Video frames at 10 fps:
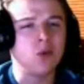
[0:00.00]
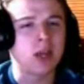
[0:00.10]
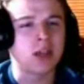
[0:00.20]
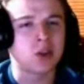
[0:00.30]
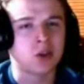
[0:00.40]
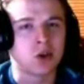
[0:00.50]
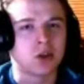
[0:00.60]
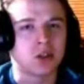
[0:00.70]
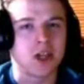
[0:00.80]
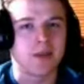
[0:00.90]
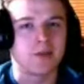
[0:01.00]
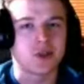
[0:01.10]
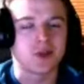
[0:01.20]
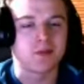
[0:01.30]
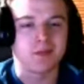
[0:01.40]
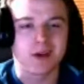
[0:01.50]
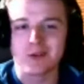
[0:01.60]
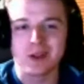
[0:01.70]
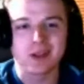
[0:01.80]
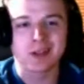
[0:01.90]
like the look of the championship. I
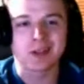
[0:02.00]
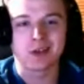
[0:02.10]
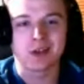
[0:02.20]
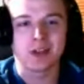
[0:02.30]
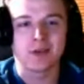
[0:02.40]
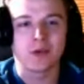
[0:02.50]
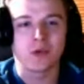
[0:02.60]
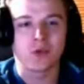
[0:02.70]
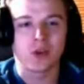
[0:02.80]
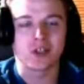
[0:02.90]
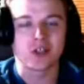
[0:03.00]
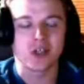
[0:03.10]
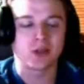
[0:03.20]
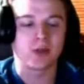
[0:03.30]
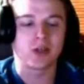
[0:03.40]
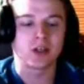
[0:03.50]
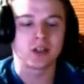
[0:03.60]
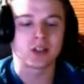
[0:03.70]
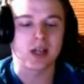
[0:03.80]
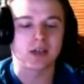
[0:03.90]
don't really like the look of the WWE World Heavyweight Championship
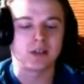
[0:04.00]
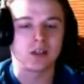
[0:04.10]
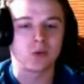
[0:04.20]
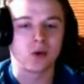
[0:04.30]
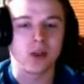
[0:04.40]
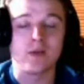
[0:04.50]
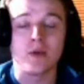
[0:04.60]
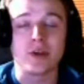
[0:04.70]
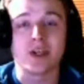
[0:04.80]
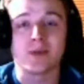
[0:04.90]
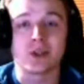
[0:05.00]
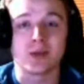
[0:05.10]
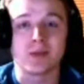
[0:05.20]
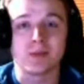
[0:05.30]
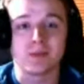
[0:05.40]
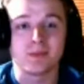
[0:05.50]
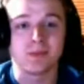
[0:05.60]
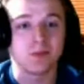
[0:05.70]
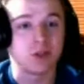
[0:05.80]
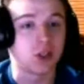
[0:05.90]
because I think the World Heavyweight Championship
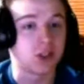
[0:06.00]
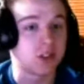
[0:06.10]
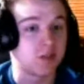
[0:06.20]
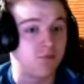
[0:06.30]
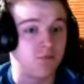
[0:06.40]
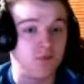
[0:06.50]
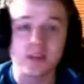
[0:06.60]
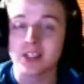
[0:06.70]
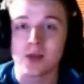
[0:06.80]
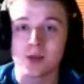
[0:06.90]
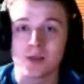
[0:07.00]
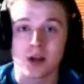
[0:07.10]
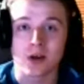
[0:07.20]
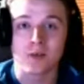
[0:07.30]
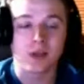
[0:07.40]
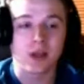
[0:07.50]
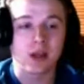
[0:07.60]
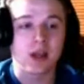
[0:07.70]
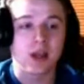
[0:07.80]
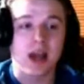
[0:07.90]
looks 15 times better.
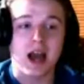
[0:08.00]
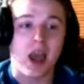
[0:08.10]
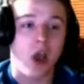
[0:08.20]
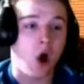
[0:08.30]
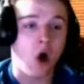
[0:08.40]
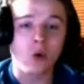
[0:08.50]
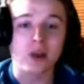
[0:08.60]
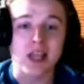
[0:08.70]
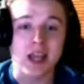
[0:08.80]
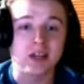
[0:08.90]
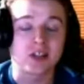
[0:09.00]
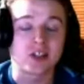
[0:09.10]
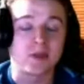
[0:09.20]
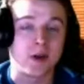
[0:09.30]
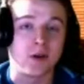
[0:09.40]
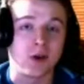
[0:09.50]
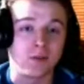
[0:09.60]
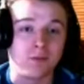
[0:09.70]
I always hated the spinner belt,